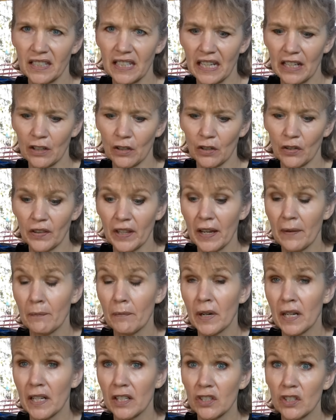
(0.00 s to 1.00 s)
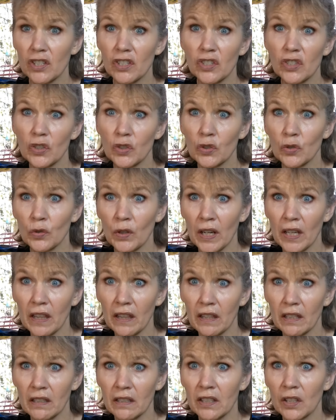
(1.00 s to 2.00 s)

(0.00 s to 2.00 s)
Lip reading: take all that much strength